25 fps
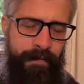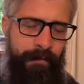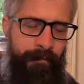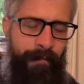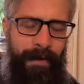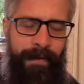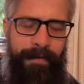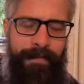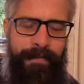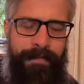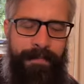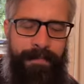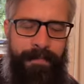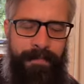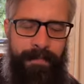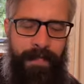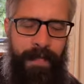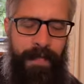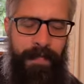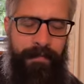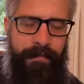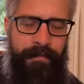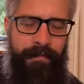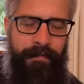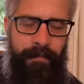a mind
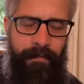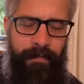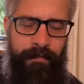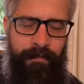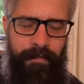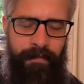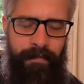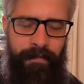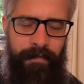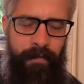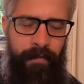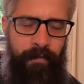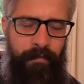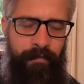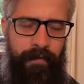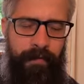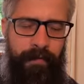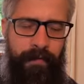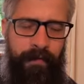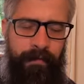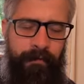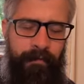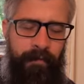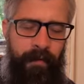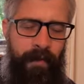set on
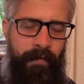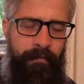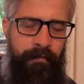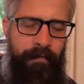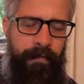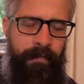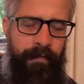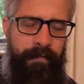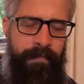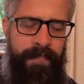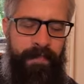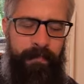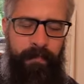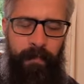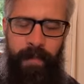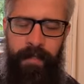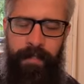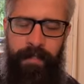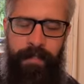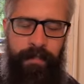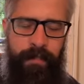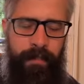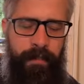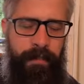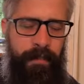serving and loving,
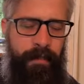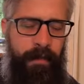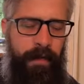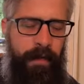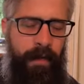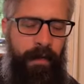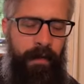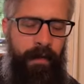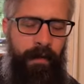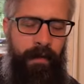especially